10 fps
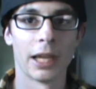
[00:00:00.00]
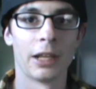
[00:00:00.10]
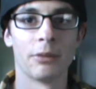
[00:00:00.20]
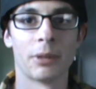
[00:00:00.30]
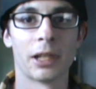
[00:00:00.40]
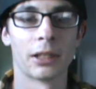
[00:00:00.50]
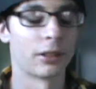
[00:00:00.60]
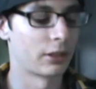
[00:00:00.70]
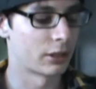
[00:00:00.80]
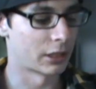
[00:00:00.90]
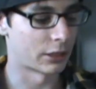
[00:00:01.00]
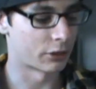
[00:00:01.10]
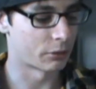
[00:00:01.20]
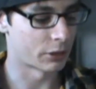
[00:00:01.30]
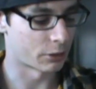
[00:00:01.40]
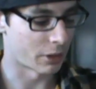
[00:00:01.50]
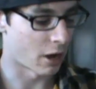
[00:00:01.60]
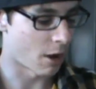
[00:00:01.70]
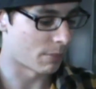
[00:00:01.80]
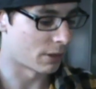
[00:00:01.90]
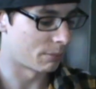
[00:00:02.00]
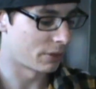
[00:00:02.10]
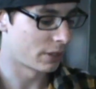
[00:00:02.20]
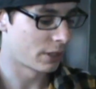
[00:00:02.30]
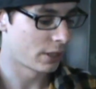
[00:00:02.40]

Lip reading: any of my selector switch or my hop up.